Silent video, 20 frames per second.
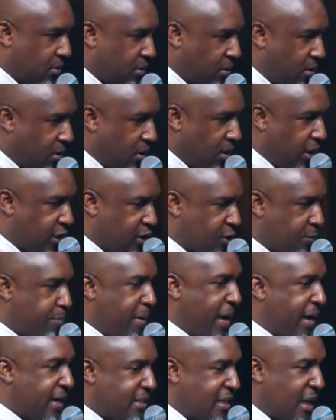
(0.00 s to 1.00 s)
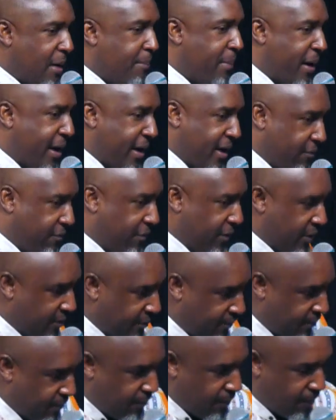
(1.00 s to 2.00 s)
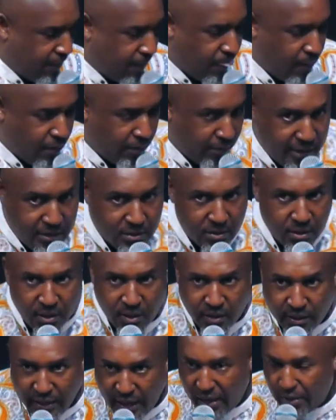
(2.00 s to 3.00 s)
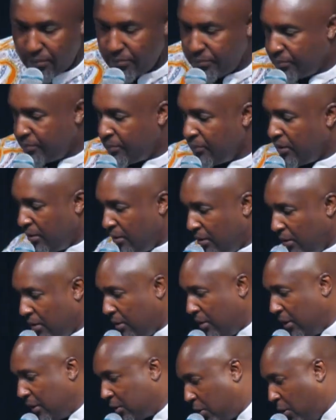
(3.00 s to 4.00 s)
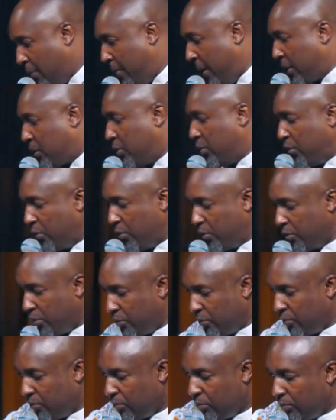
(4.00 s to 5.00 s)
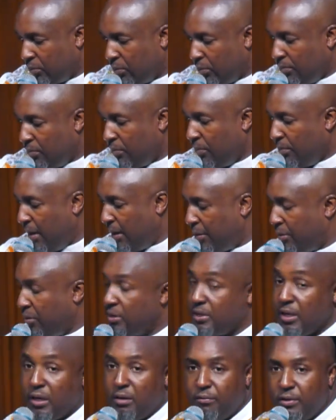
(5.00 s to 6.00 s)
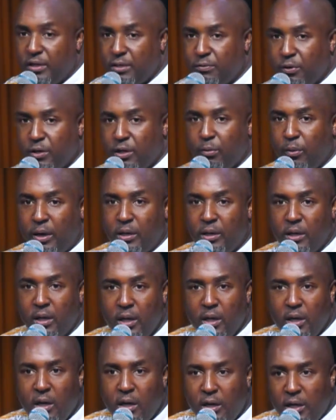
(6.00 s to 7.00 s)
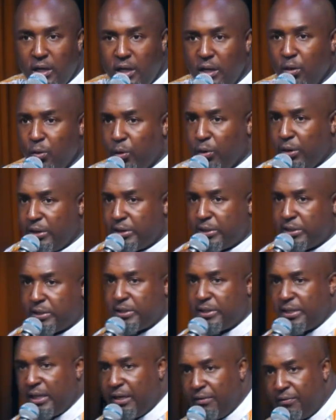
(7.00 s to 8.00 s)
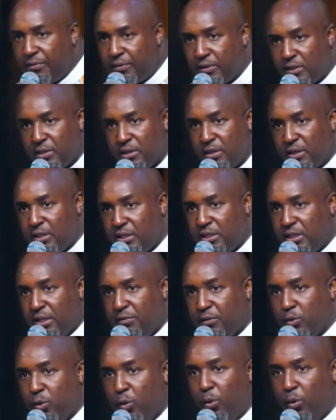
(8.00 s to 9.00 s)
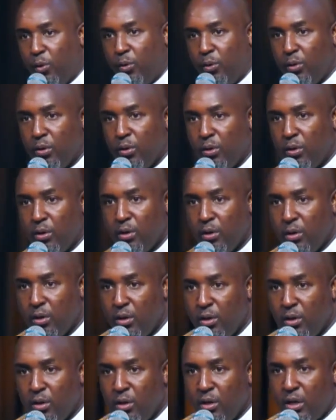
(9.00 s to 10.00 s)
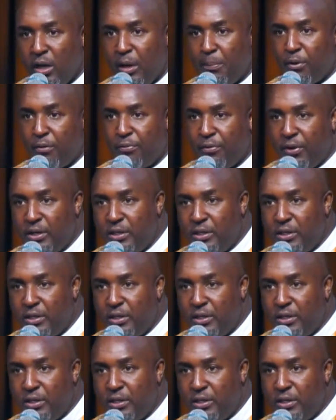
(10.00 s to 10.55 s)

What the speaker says: He is backed up by heaven. All right? Now, let's go back to Matthew 10, verse 41. He who receives who? A prophet.